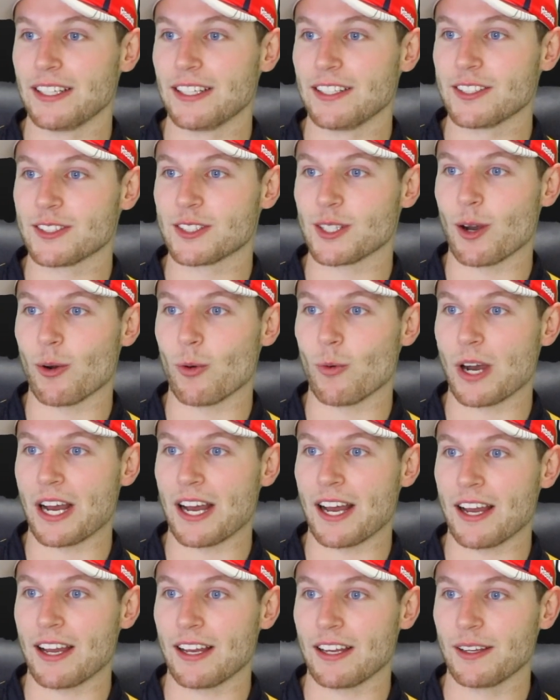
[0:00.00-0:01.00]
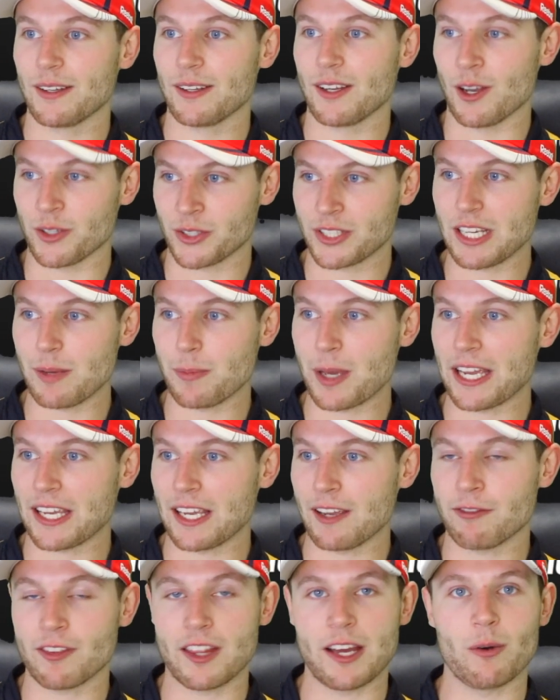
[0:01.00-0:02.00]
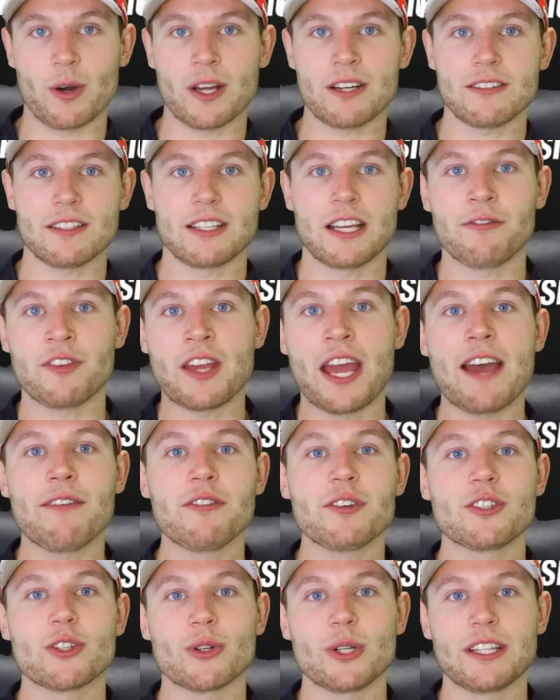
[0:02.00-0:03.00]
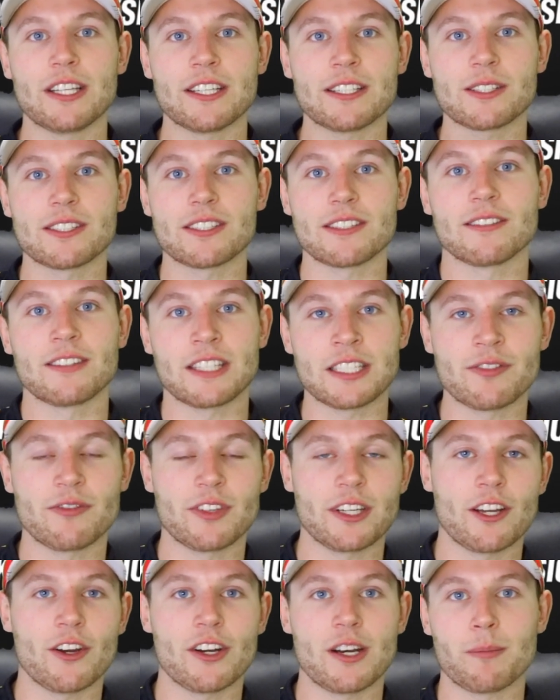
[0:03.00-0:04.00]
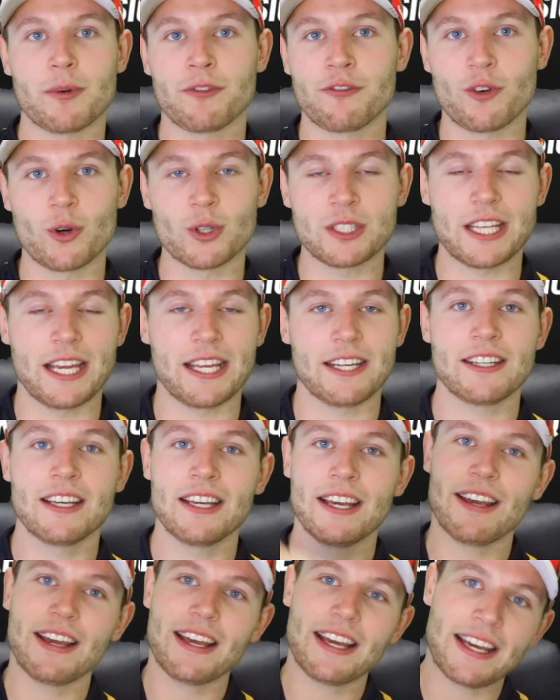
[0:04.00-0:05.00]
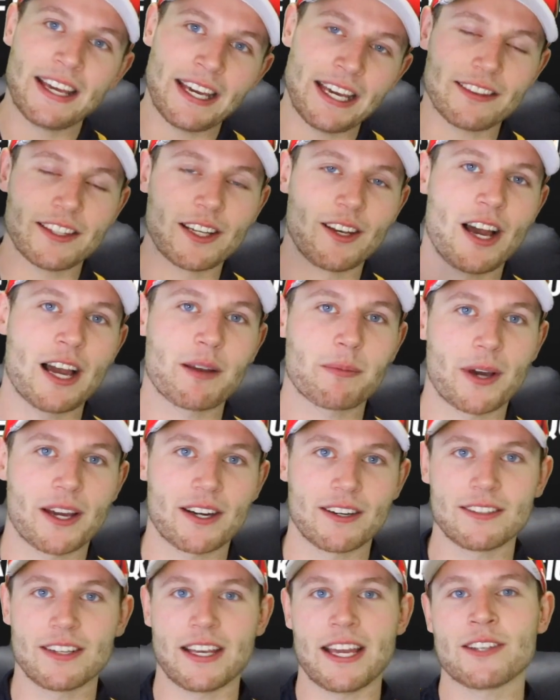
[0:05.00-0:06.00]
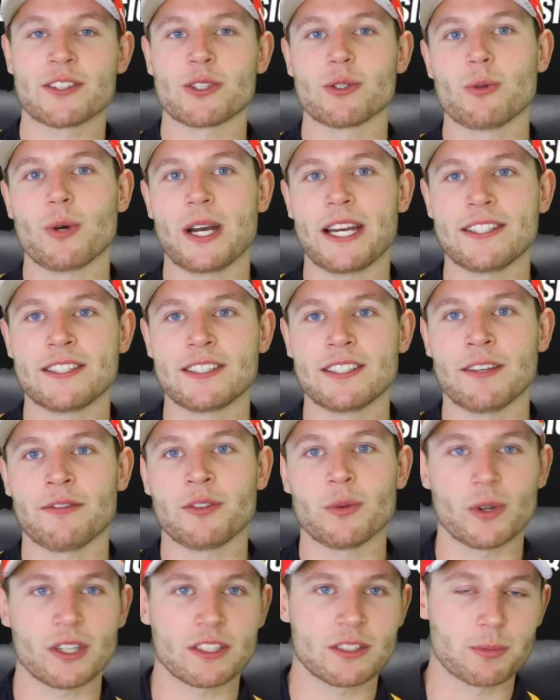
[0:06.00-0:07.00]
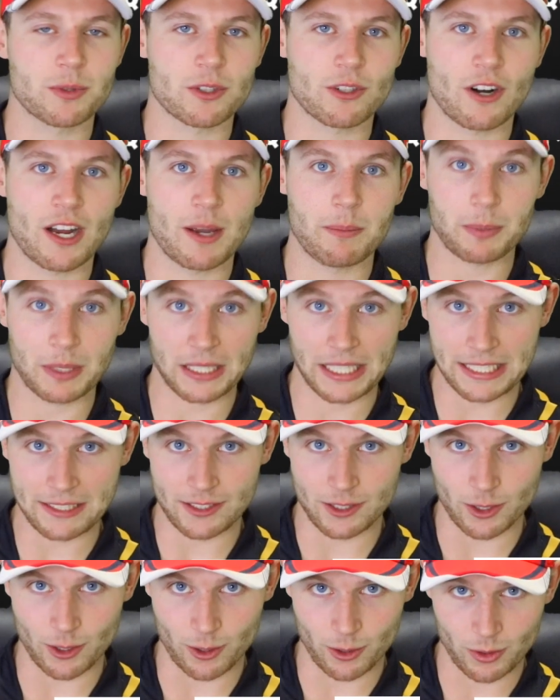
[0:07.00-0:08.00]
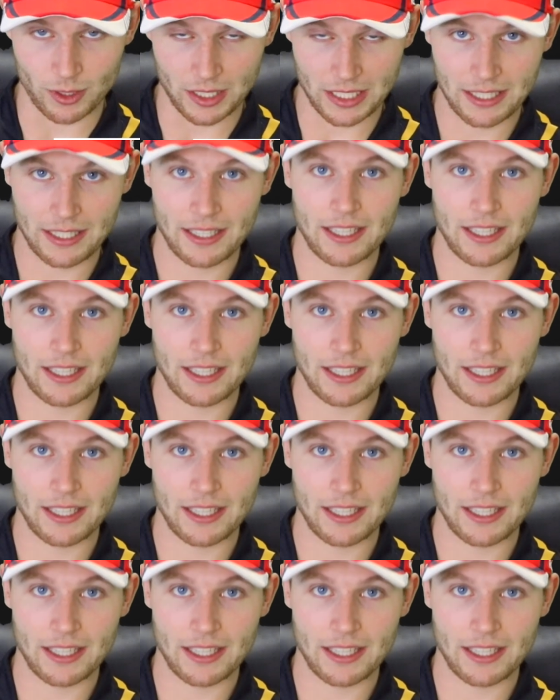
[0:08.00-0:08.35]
So uh, I'll see you back here for that one. If you have enjoyed this this video number 14, Hit the like button, as always. If you want to subscribe, please do.